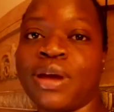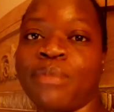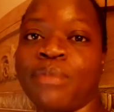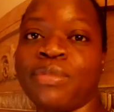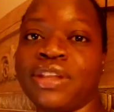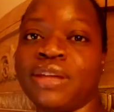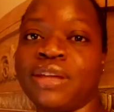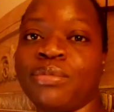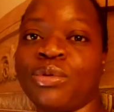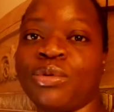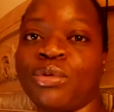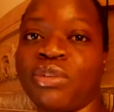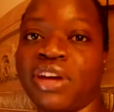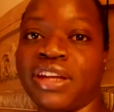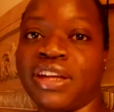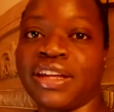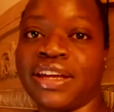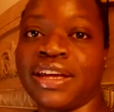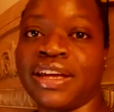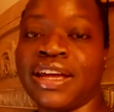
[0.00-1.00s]
I'm
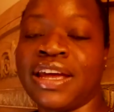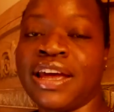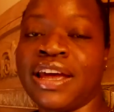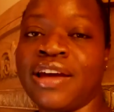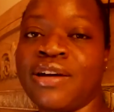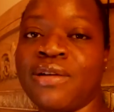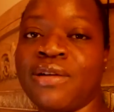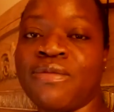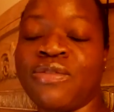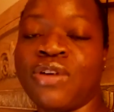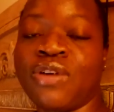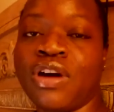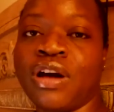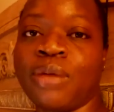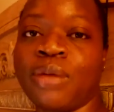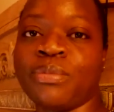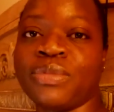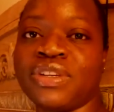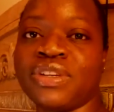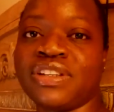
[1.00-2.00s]
liberated
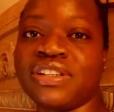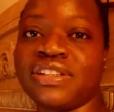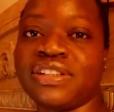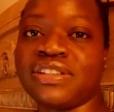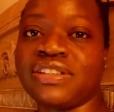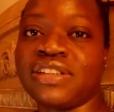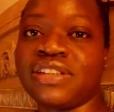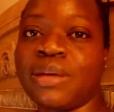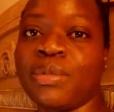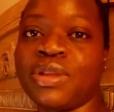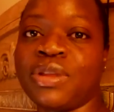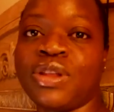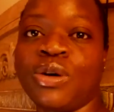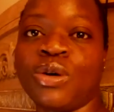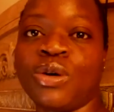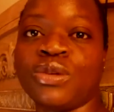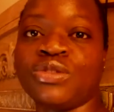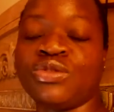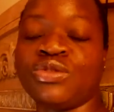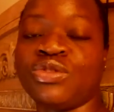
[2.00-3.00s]
from some of
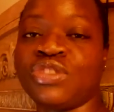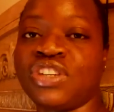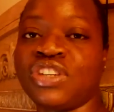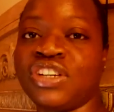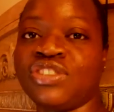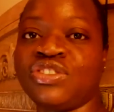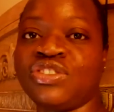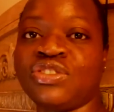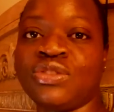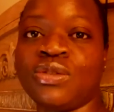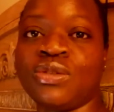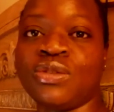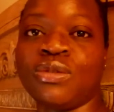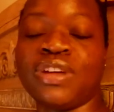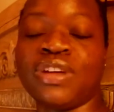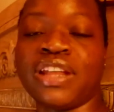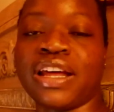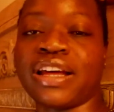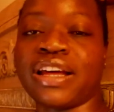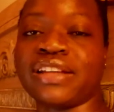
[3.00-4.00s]
those traditional
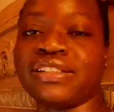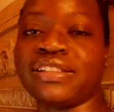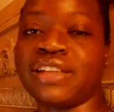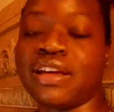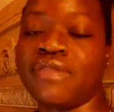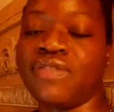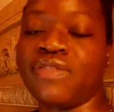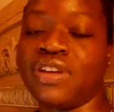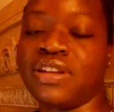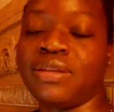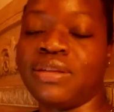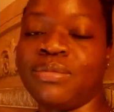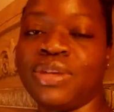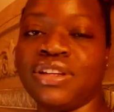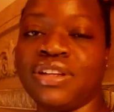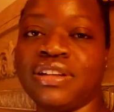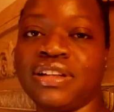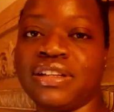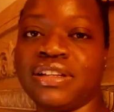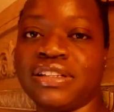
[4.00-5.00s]
and, like I said,
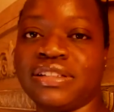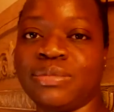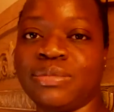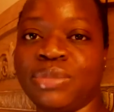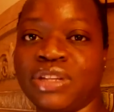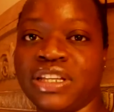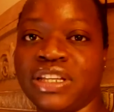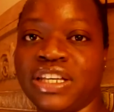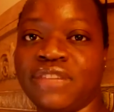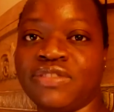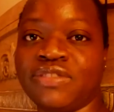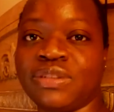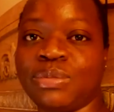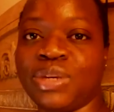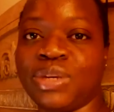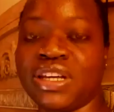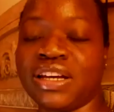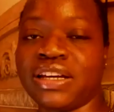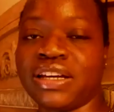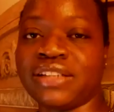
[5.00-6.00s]
fundamentalist beliefs,
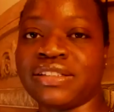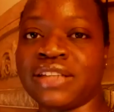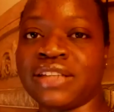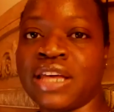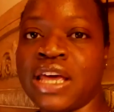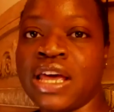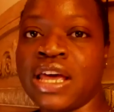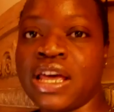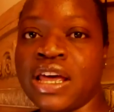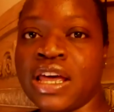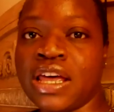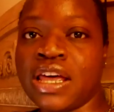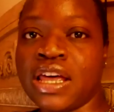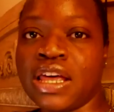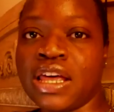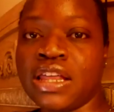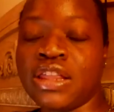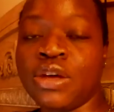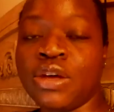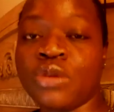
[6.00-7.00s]
because
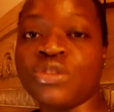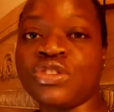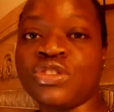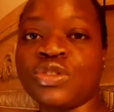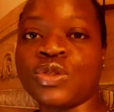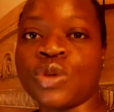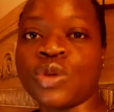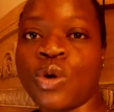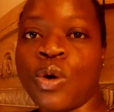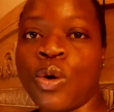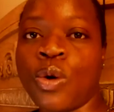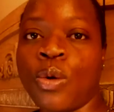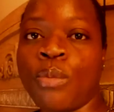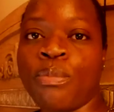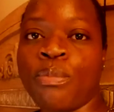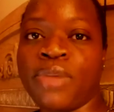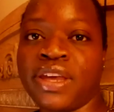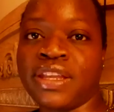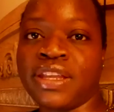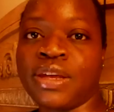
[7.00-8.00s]
there's so
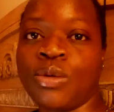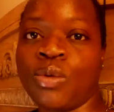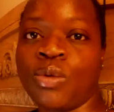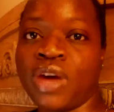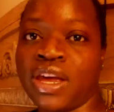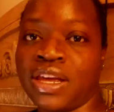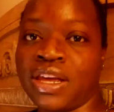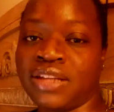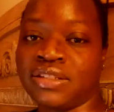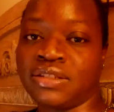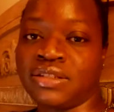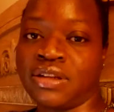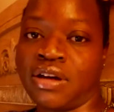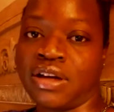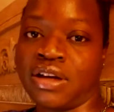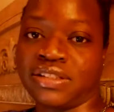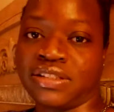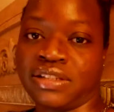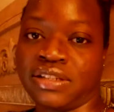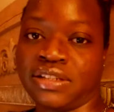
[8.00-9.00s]
many ways,
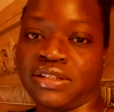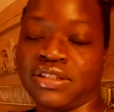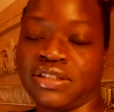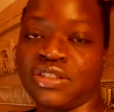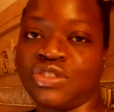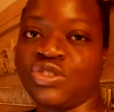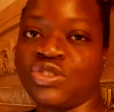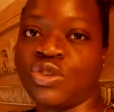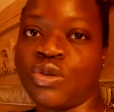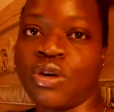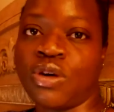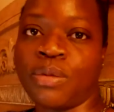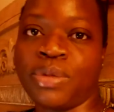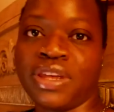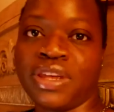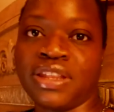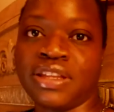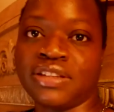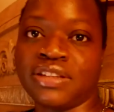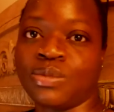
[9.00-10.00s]
Dawson, to show up
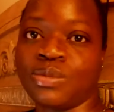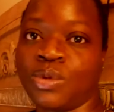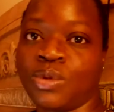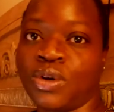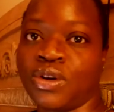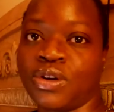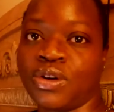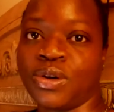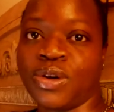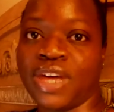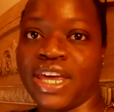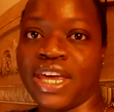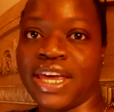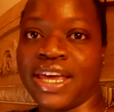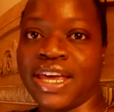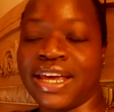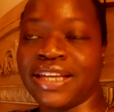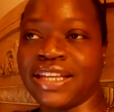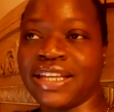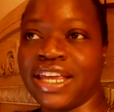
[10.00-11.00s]
in this world.
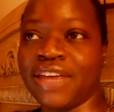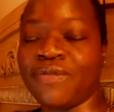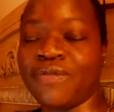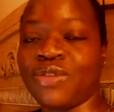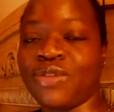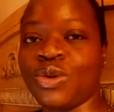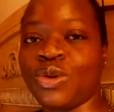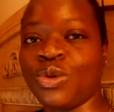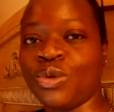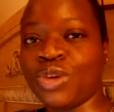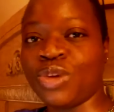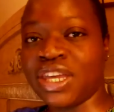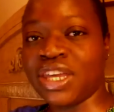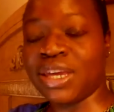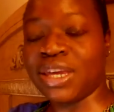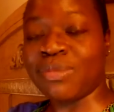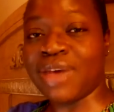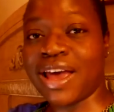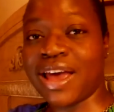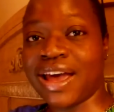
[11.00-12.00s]
And if you
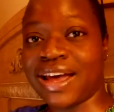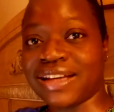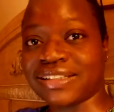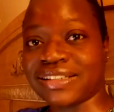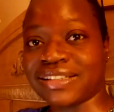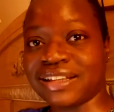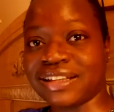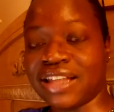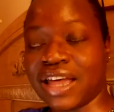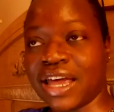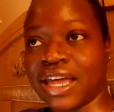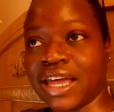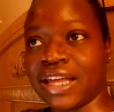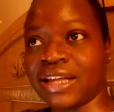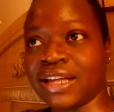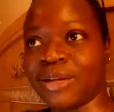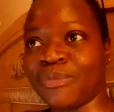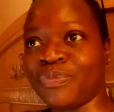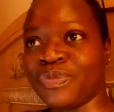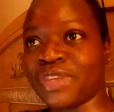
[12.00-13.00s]
keep acting
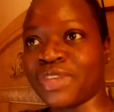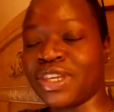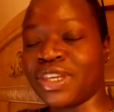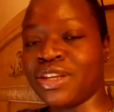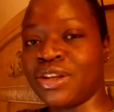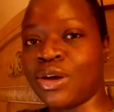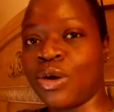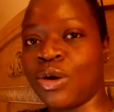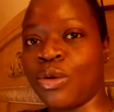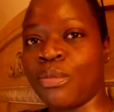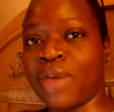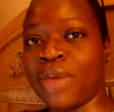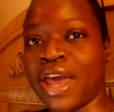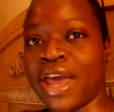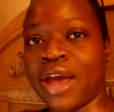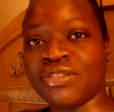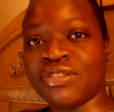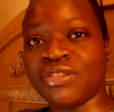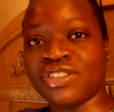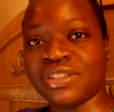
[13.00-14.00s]
like, you know,
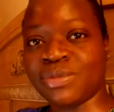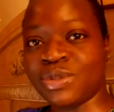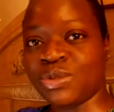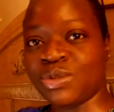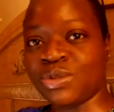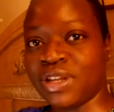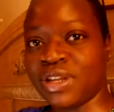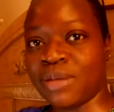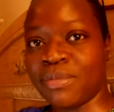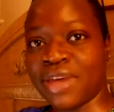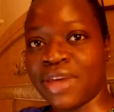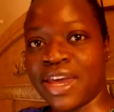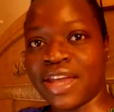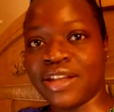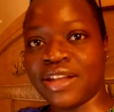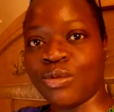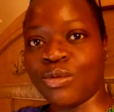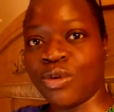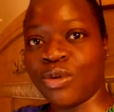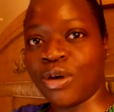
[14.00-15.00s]
marriage is between a man
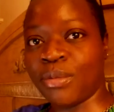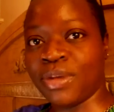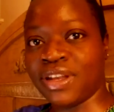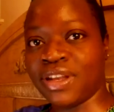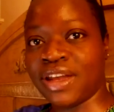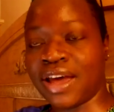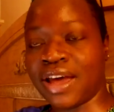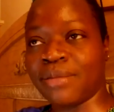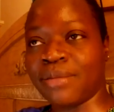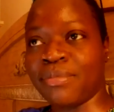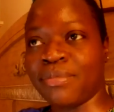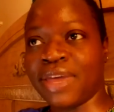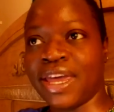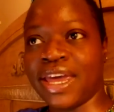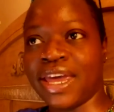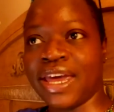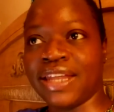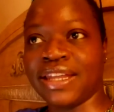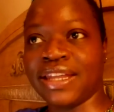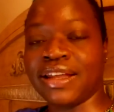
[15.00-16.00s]
and a woman, not a
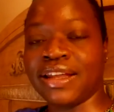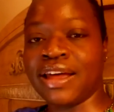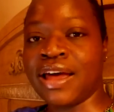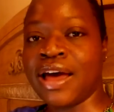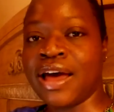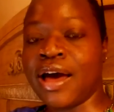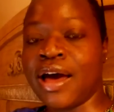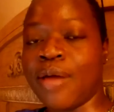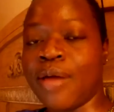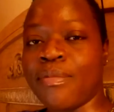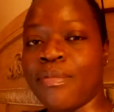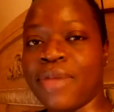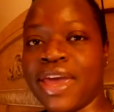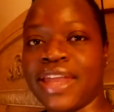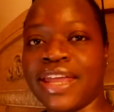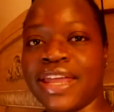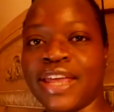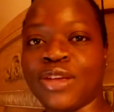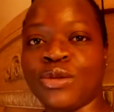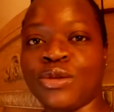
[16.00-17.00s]
man and a
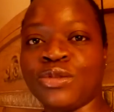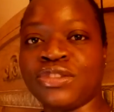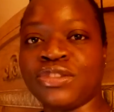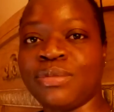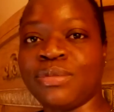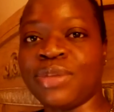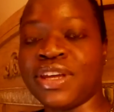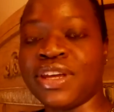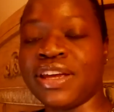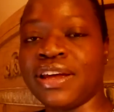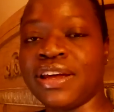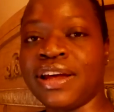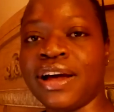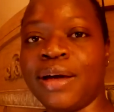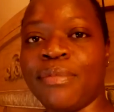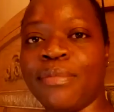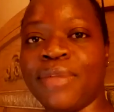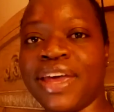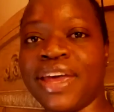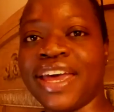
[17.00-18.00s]
man that used to be
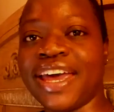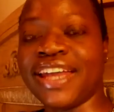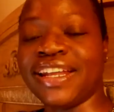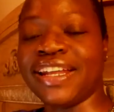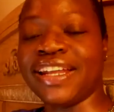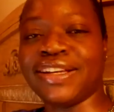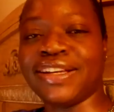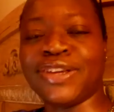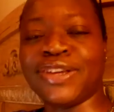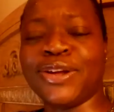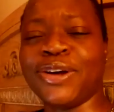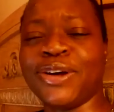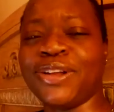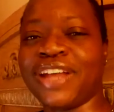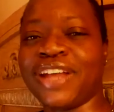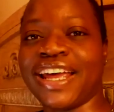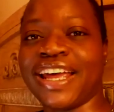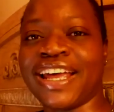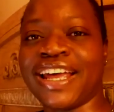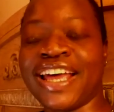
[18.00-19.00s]
a man, and, you know,
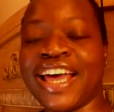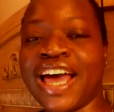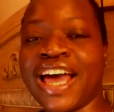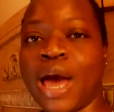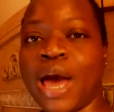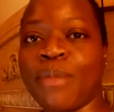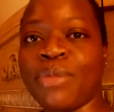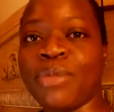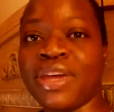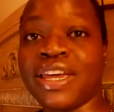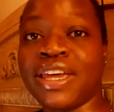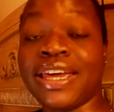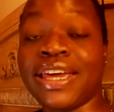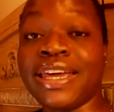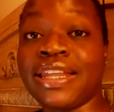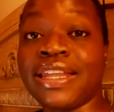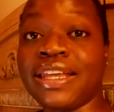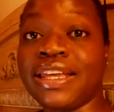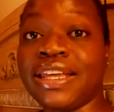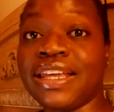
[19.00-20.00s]
like, I mean,
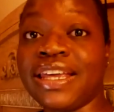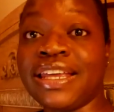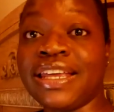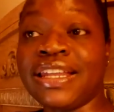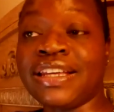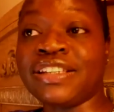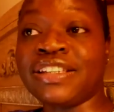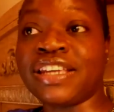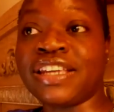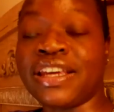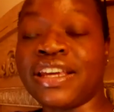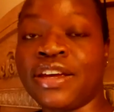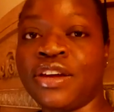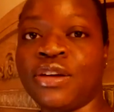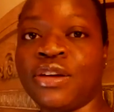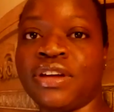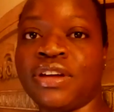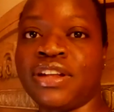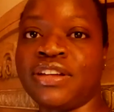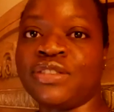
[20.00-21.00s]
it is
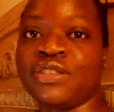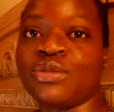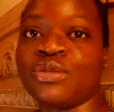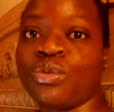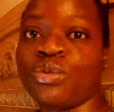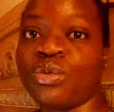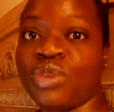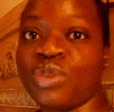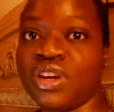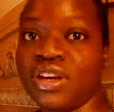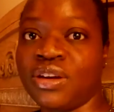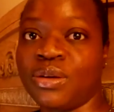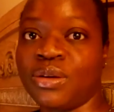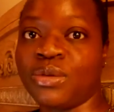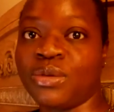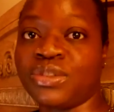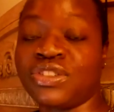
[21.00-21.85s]
here, it is real.